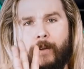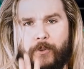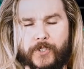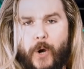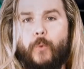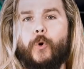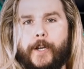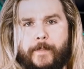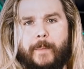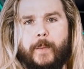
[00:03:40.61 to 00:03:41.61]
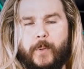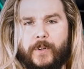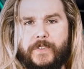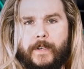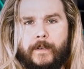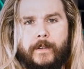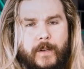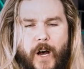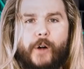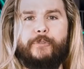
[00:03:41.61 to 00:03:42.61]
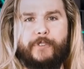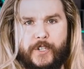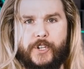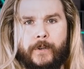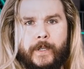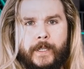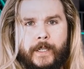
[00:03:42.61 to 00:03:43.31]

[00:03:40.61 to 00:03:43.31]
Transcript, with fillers: Well, don't worry, baby birds. I'll feed you.